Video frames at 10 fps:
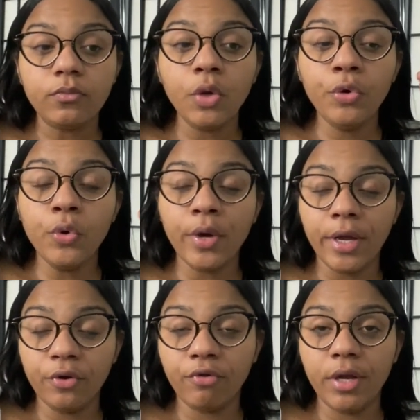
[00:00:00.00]
you
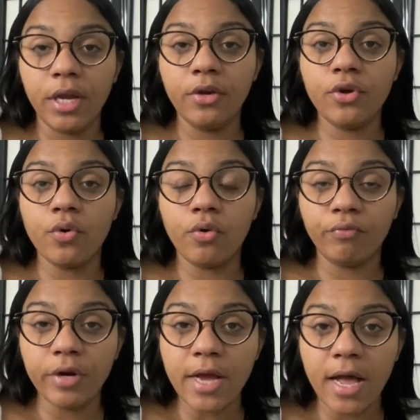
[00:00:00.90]
can create your own
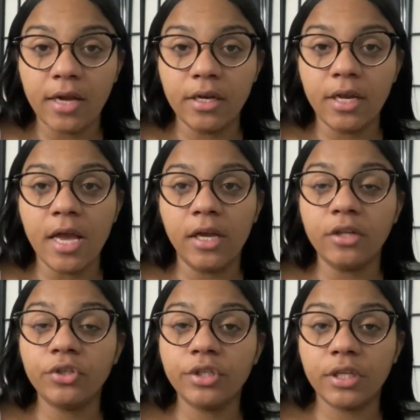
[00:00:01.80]
reality. I
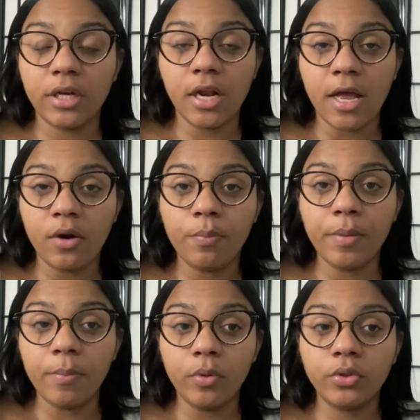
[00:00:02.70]
understand a lot of
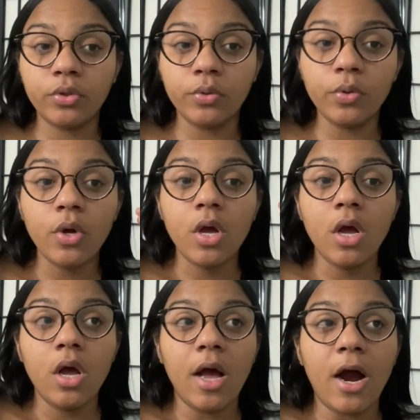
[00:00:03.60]
people too
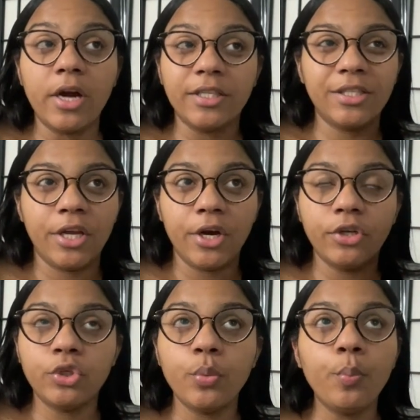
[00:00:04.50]
are
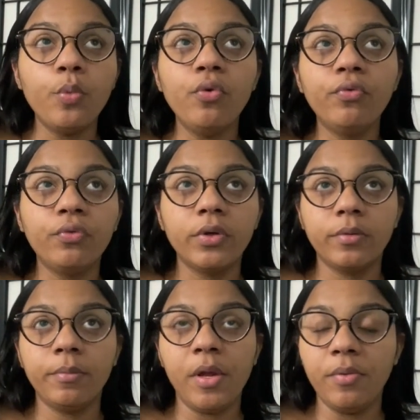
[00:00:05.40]
scared to move
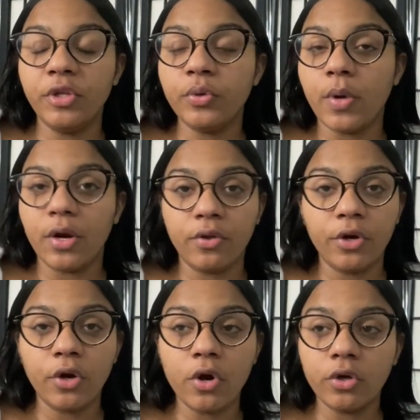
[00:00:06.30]
maybe to another
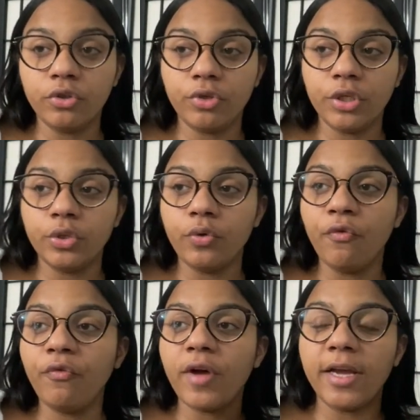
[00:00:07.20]
country to
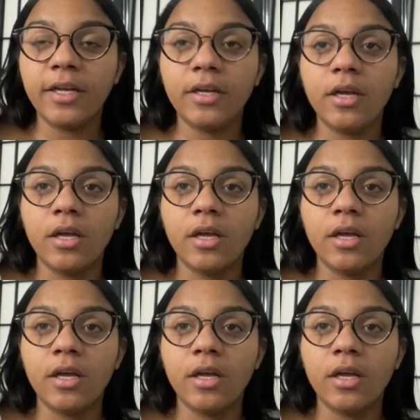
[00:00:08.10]
find